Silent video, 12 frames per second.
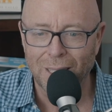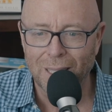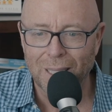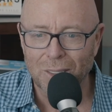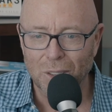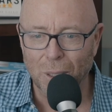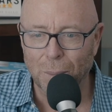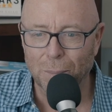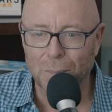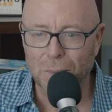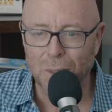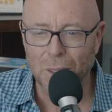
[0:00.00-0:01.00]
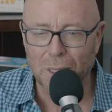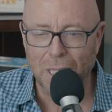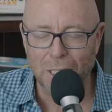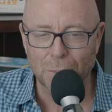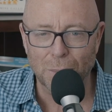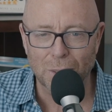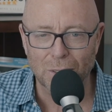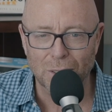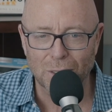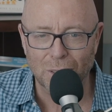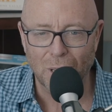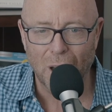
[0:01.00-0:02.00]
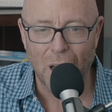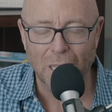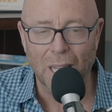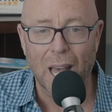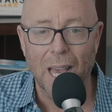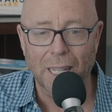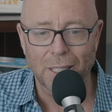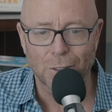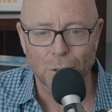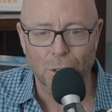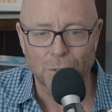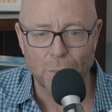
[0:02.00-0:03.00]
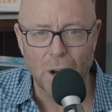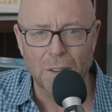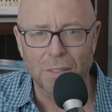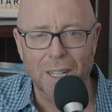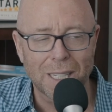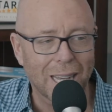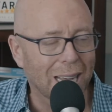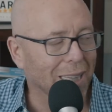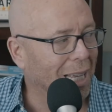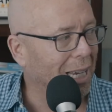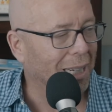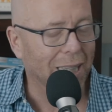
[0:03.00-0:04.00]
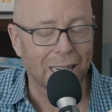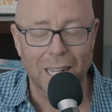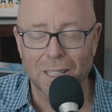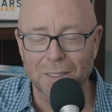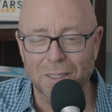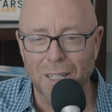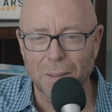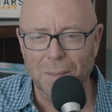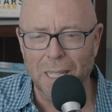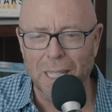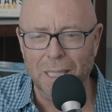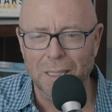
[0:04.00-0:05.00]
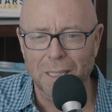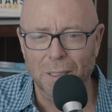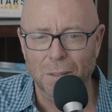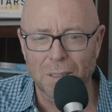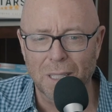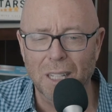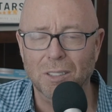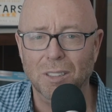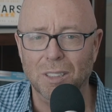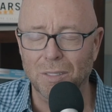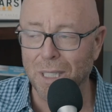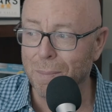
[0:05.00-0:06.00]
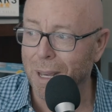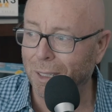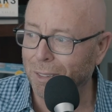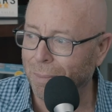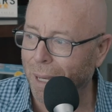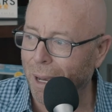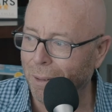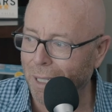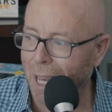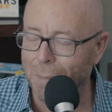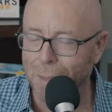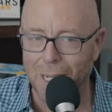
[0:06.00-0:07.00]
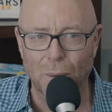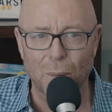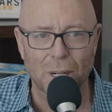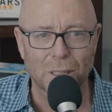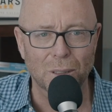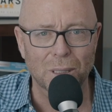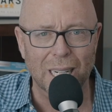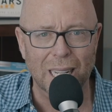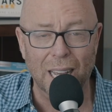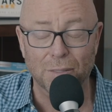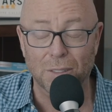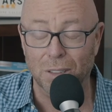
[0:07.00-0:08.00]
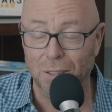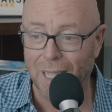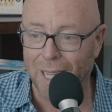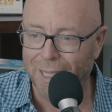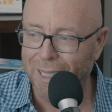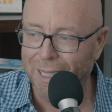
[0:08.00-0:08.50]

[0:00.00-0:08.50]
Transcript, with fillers: some take your business online, you know, go from offline to online, and all of a sudden I'm getting you know dozens of emails about yeah I'm in, I want to do that, I have to do that.